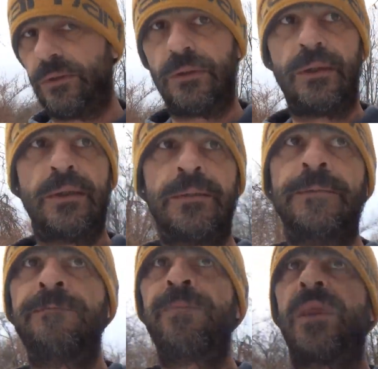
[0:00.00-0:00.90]
But
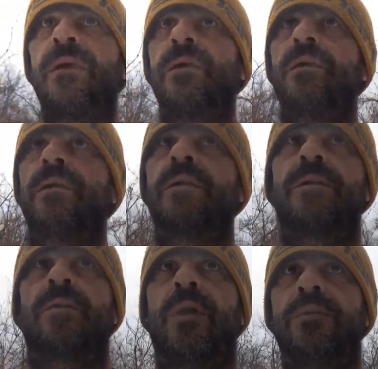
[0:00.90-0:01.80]

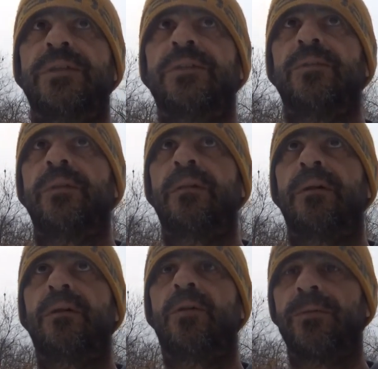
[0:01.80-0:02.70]
you know, when I was doing
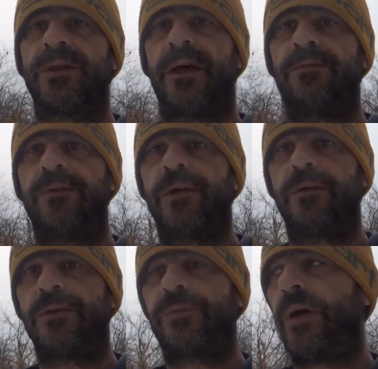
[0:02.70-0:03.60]
the homesteading
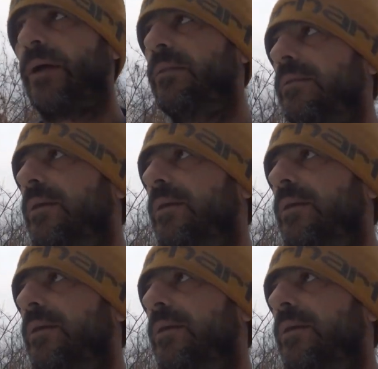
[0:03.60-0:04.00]
videos back in the